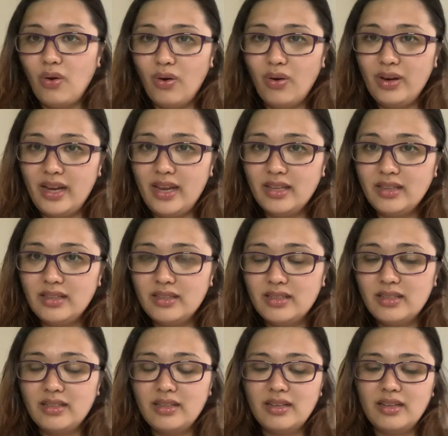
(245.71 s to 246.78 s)
on it
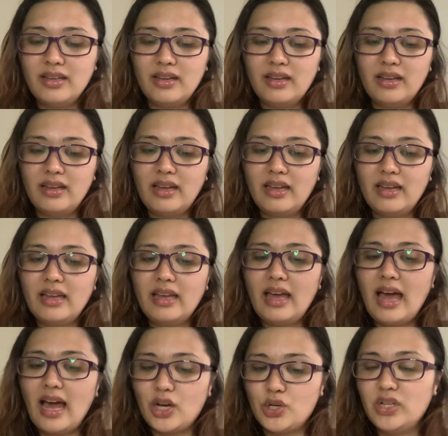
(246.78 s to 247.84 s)

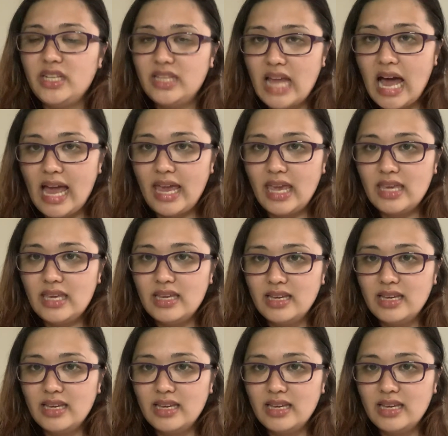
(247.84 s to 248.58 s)
actually die.